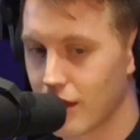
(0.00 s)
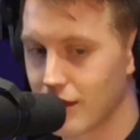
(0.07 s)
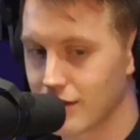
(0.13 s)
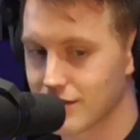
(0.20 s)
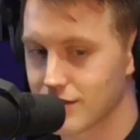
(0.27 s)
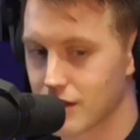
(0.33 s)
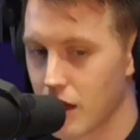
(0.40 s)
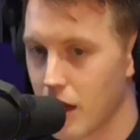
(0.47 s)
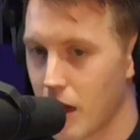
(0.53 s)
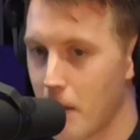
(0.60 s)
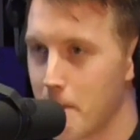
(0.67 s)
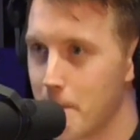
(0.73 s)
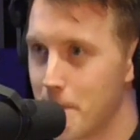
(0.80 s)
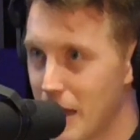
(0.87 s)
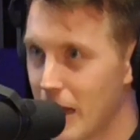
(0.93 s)
it's
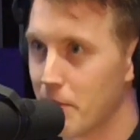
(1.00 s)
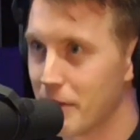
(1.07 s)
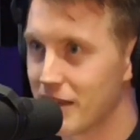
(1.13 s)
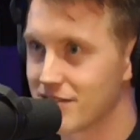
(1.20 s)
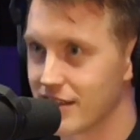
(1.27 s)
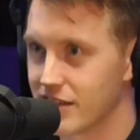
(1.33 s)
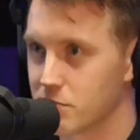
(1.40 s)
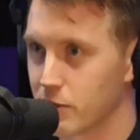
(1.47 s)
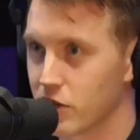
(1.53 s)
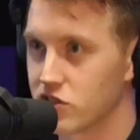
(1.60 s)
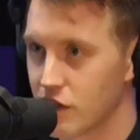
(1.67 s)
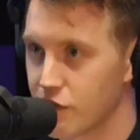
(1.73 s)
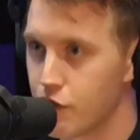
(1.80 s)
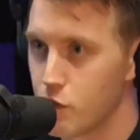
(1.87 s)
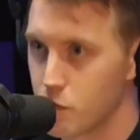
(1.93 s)
a big business
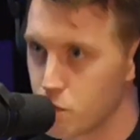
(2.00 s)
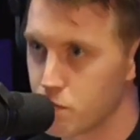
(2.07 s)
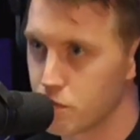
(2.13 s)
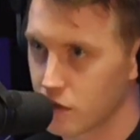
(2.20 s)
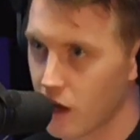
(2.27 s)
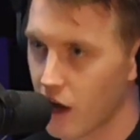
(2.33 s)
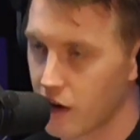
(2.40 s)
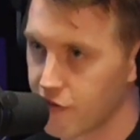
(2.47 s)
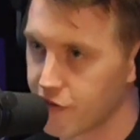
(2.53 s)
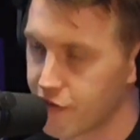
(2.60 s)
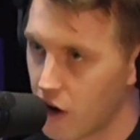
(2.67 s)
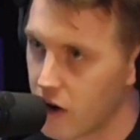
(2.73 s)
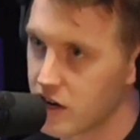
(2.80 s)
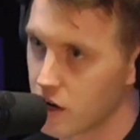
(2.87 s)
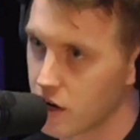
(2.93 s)
because if you kind of
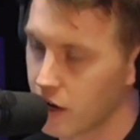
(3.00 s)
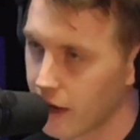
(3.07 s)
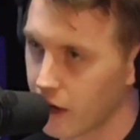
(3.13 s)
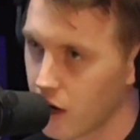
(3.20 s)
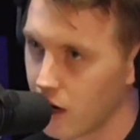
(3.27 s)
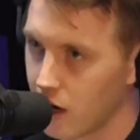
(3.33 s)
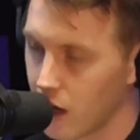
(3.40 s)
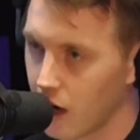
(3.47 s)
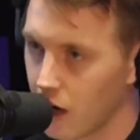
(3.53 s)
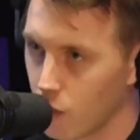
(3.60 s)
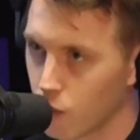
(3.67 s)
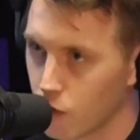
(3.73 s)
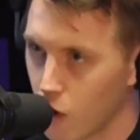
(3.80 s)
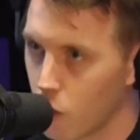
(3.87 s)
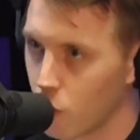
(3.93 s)
find a
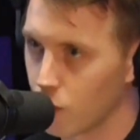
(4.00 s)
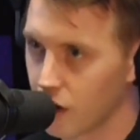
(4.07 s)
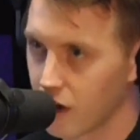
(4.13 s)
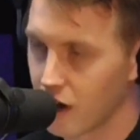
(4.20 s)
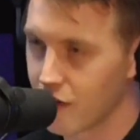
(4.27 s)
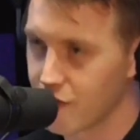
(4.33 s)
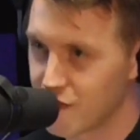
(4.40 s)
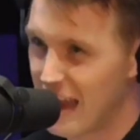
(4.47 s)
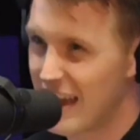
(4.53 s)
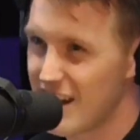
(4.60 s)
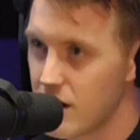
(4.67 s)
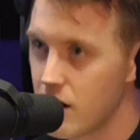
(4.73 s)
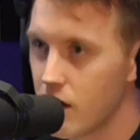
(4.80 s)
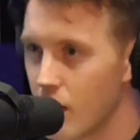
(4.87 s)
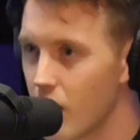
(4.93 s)
little gold
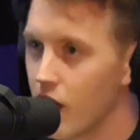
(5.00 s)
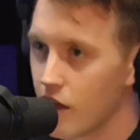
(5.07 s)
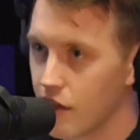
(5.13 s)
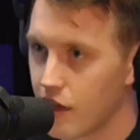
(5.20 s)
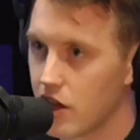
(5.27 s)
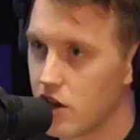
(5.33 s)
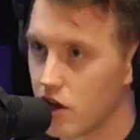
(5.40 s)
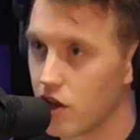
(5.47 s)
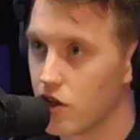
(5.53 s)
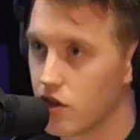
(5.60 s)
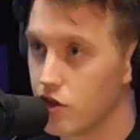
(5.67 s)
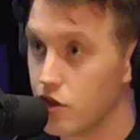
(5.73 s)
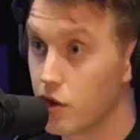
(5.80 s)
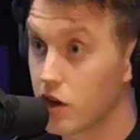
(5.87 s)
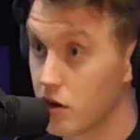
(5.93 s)
vein, then
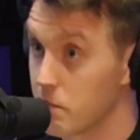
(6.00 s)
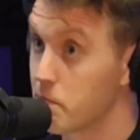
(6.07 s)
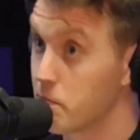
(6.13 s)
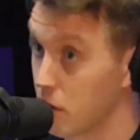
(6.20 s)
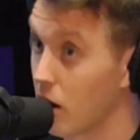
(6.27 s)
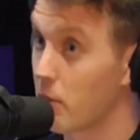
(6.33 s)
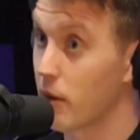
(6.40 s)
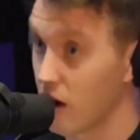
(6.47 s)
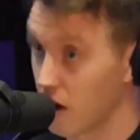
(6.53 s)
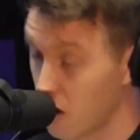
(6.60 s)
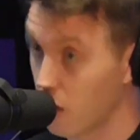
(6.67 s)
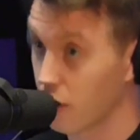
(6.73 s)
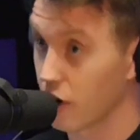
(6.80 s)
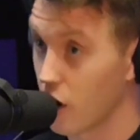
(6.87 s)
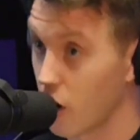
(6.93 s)
you can pull up a
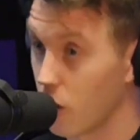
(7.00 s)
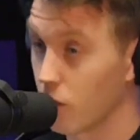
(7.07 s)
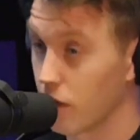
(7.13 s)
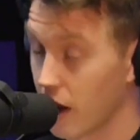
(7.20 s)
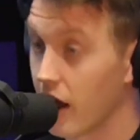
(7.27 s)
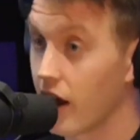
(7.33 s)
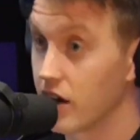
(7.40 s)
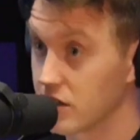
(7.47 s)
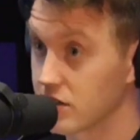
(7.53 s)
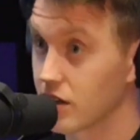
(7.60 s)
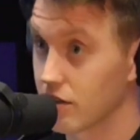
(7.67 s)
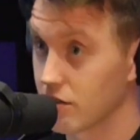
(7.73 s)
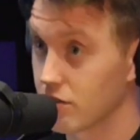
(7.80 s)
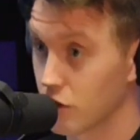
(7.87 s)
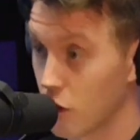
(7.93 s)
lot of gold,
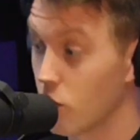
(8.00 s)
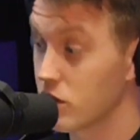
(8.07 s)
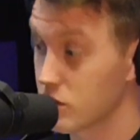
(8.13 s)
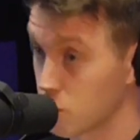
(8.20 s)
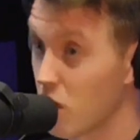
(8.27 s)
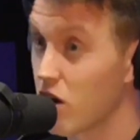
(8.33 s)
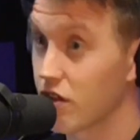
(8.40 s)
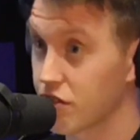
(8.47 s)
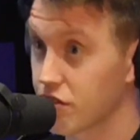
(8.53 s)
and gold is